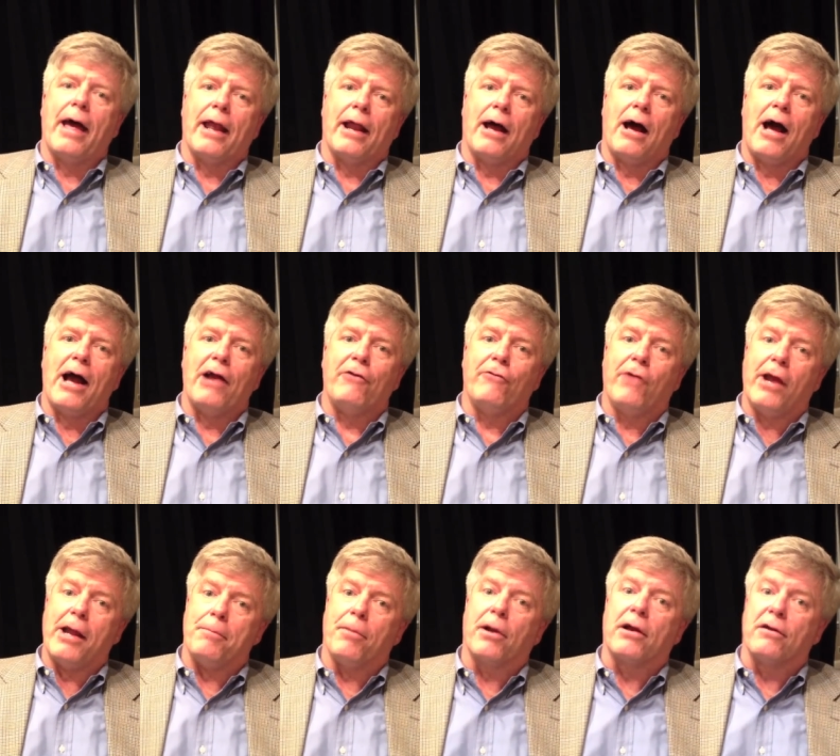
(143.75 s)
a high
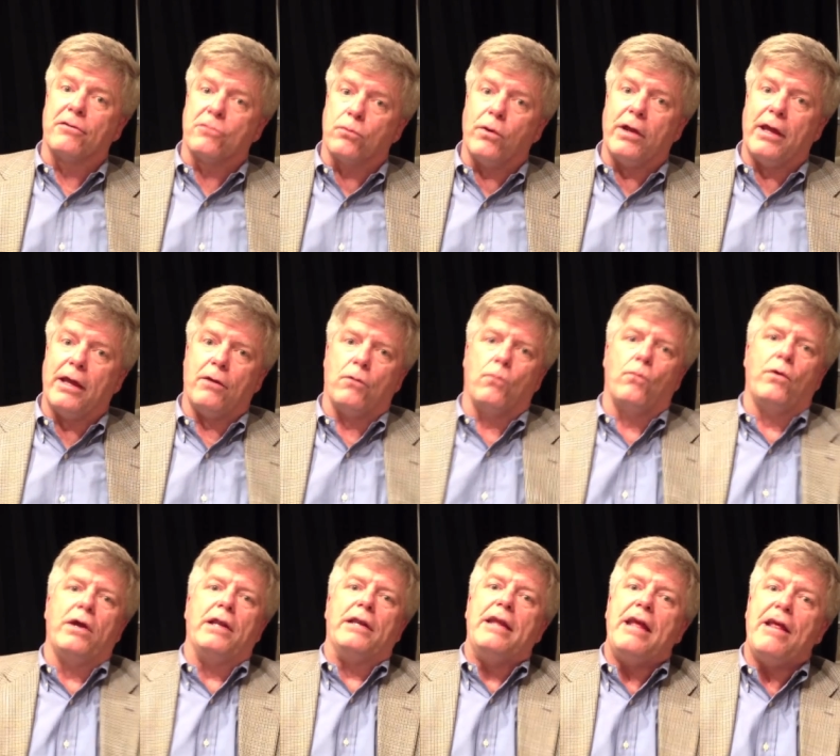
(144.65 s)
rate, because we
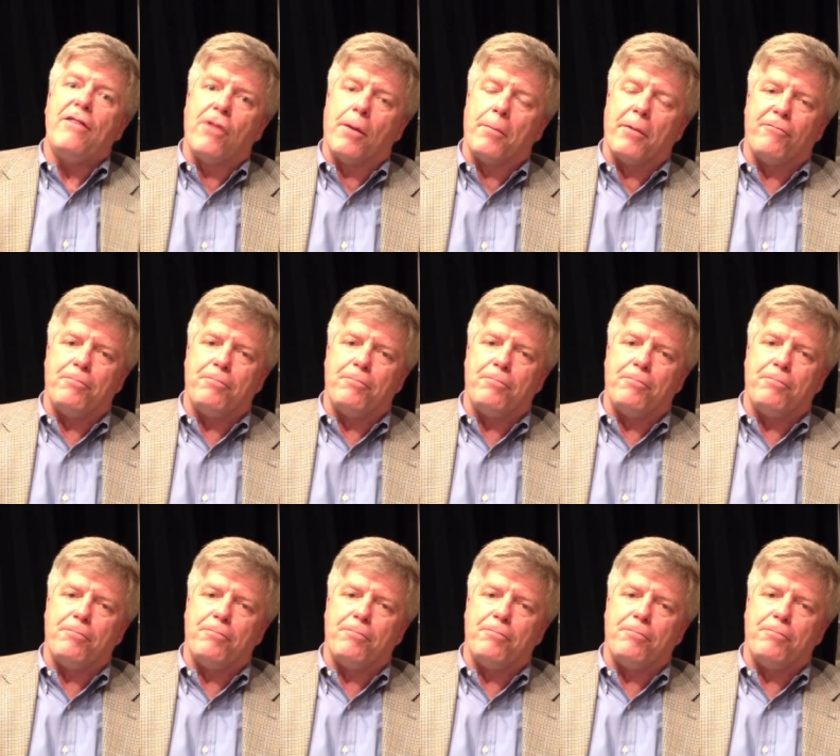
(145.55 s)
need them